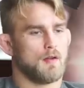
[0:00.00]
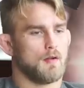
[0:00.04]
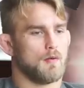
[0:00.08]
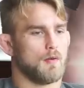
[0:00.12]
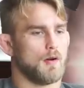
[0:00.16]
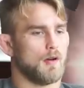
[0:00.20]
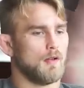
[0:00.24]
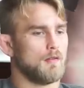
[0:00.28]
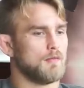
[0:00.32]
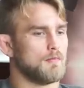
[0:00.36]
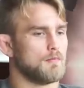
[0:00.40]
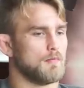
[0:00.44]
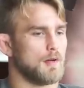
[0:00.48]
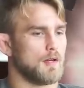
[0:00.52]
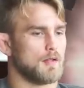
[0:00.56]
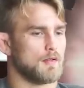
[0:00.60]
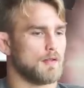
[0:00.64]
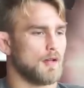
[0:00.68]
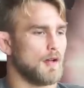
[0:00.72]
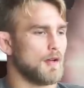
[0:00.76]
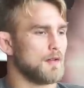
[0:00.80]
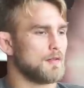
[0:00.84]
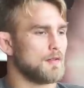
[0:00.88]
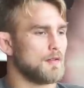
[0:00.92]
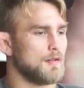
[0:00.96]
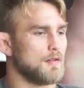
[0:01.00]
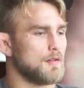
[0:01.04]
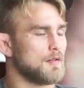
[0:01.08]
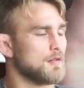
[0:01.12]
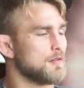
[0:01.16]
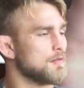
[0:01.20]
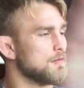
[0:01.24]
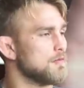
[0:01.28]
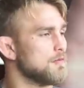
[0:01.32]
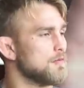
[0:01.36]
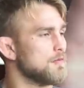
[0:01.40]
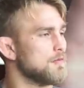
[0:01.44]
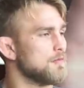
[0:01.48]
Well, my tactic,
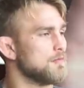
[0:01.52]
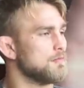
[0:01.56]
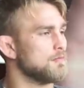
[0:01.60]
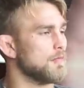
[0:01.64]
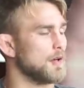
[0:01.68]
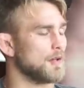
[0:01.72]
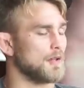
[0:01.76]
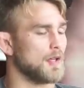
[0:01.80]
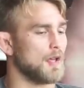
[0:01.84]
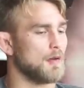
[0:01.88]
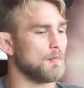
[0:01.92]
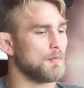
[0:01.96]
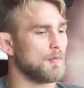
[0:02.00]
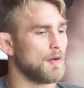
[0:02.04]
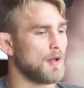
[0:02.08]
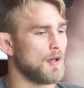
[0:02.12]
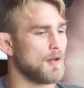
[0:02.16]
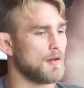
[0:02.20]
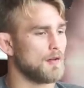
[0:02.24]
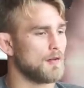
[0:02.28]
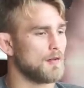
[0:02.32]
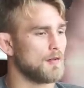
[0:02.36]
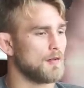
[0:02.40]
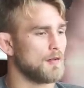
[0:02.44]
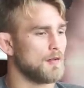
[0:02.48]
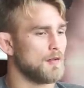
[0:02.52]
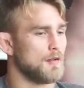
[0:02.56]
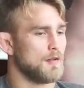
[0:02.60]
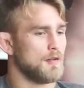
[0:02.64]
my game plan,